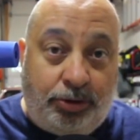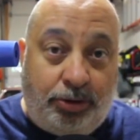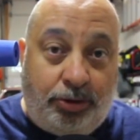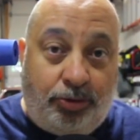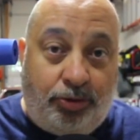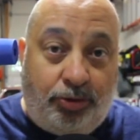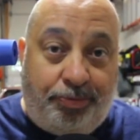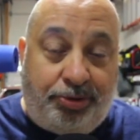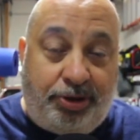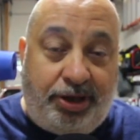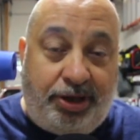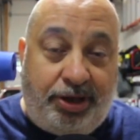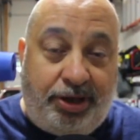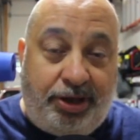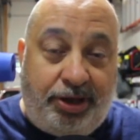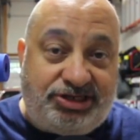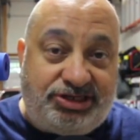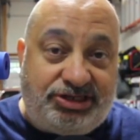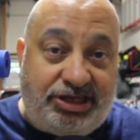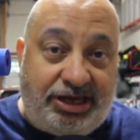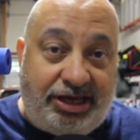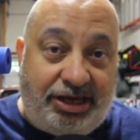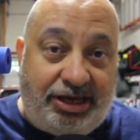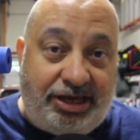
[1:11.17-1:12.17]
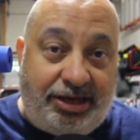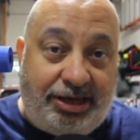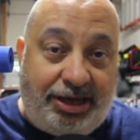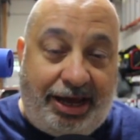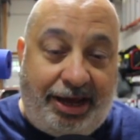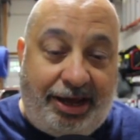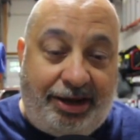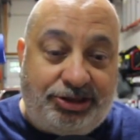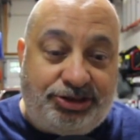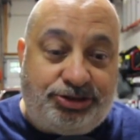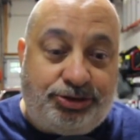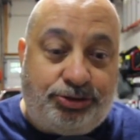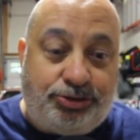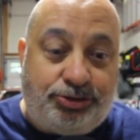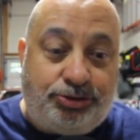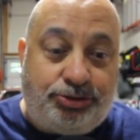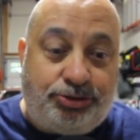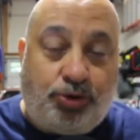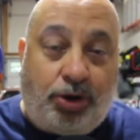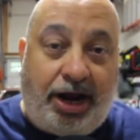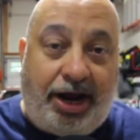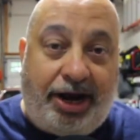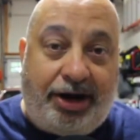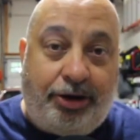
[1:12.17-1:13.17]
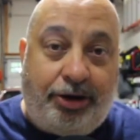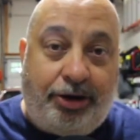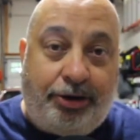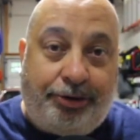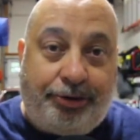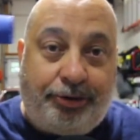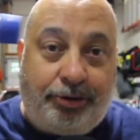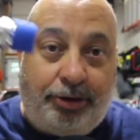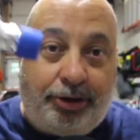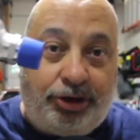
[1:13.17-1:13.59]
replace the canister, dryer,